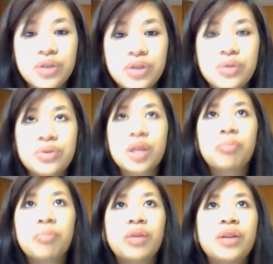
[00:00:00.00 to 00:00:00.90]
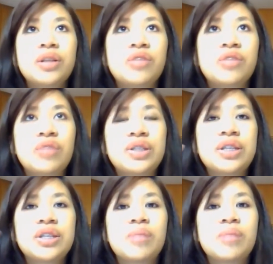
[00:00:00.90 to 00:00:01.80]
to separate the different
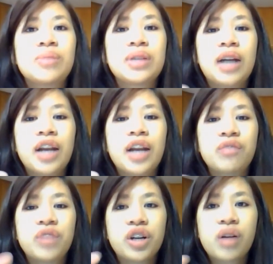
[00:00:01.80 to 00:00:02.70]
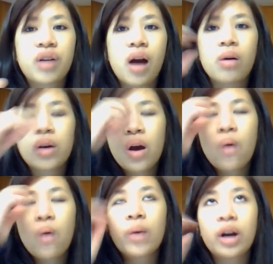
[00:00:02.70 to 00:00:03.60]
systems and kind of figure out
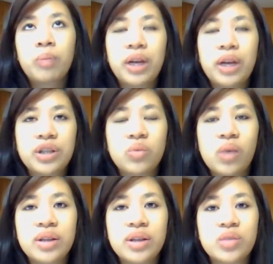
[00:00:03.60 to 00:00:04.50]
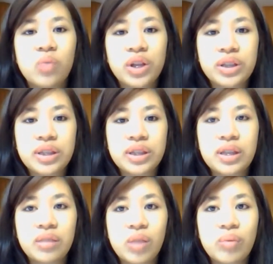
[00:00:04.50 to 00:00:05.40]
where our patient was and what
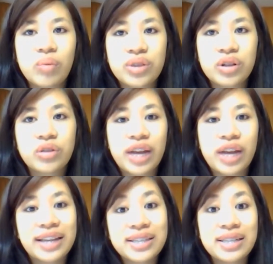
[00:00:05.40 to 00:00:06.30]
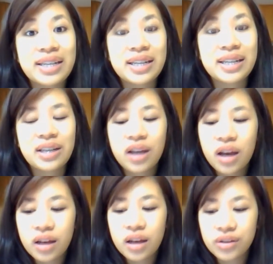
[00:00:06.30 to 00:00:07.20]
was their greatest need.
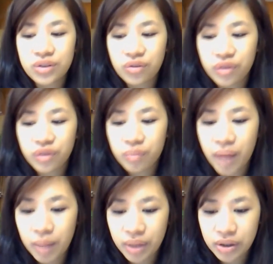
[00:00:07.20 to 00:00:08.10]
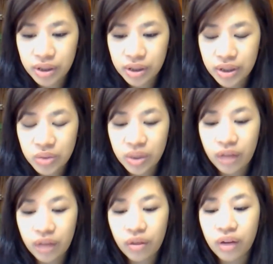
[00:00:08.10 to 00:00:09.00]
And so for my patient in this one,
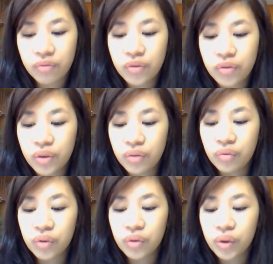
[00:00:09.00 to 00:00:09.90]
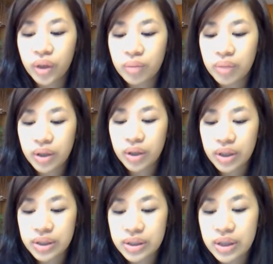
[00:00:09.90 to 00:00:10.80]
I thought food and fluid,
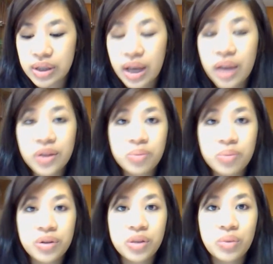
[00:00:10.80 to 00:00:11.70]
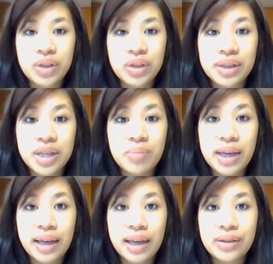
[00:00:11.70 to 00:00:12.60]
because this person was on
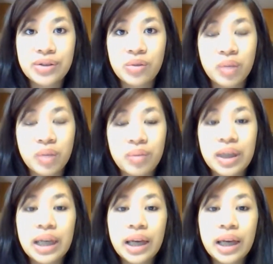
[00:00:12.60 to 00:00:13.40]
TPN, so maybe